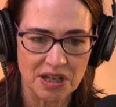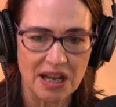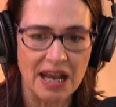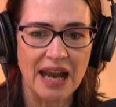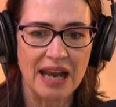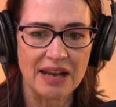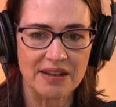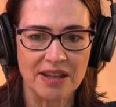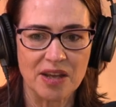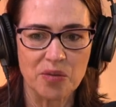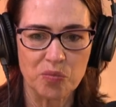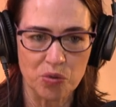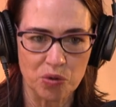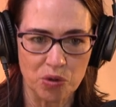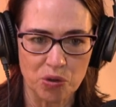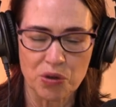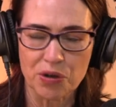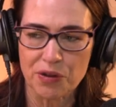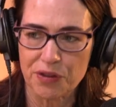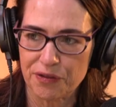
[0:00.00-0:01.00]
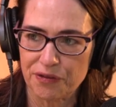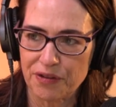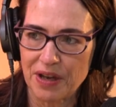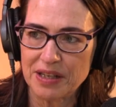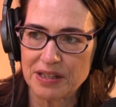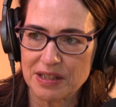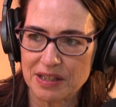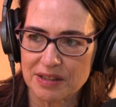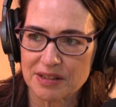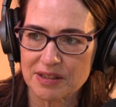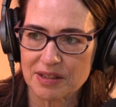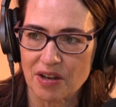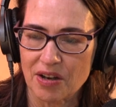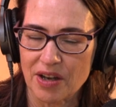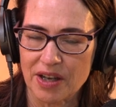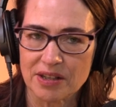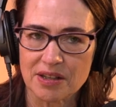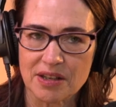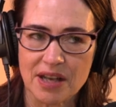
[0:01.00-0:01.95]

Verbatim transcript: And then we'll look at the funding side.